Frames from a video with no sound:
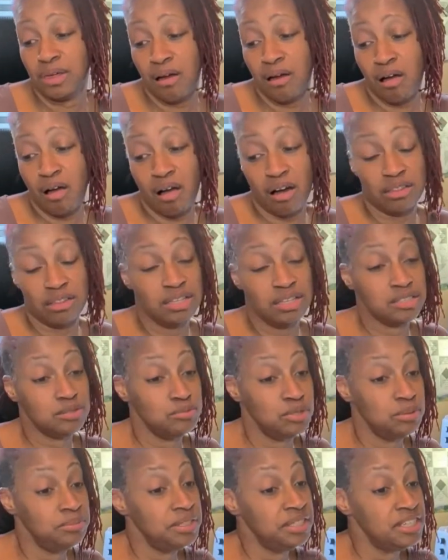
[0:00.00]
All his
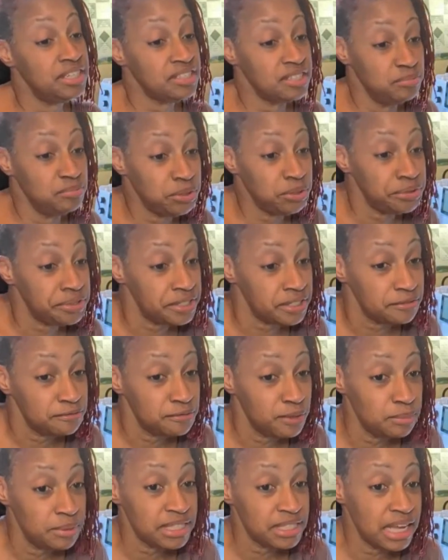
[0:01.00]
reminiscent music
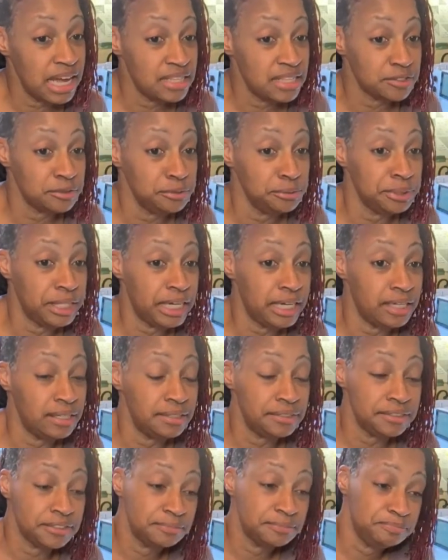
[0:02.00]
from his high school
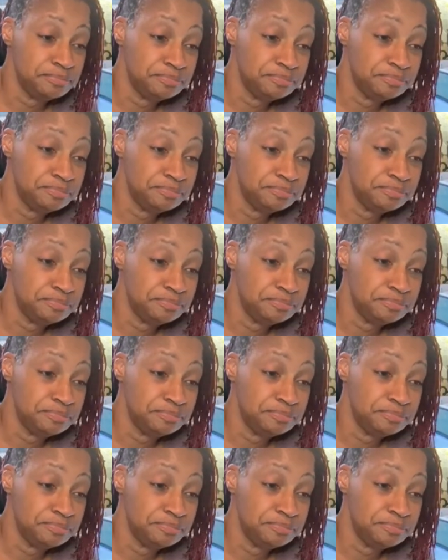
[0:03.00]
days.